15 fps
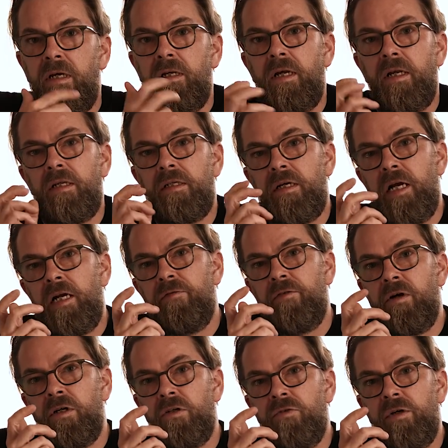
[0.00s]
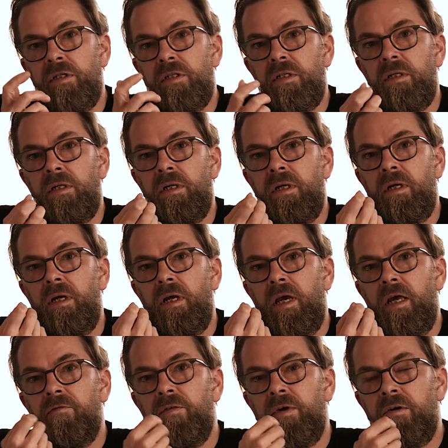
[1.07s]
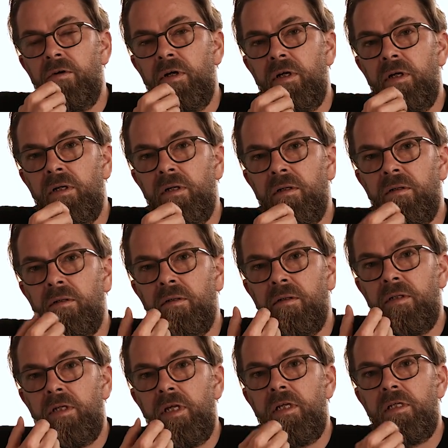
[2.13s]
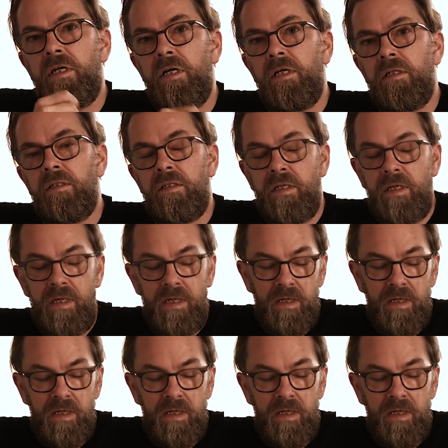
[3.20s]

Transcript: that is kind of contrasty and very detailed